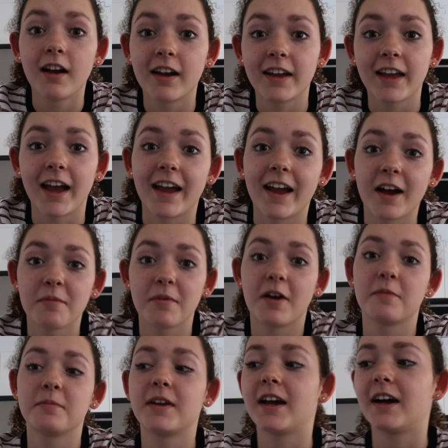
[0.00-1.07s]
Okay, I'm
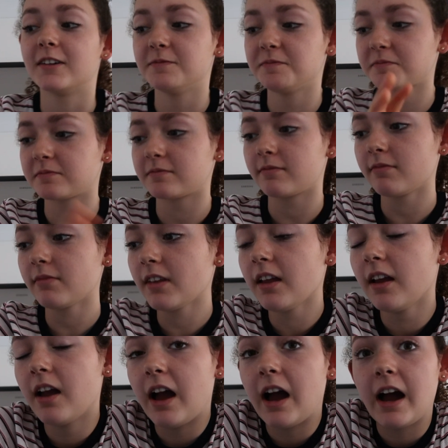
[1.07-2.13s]
home now.
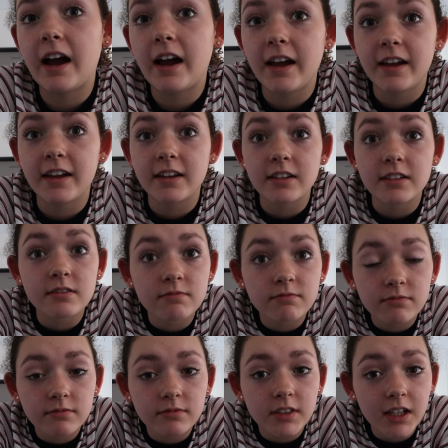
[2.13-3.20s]
I
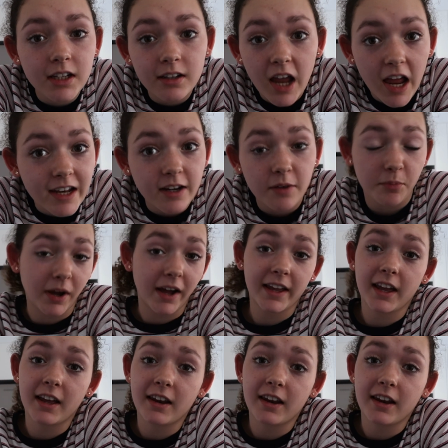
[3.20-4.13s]
didn't end up buying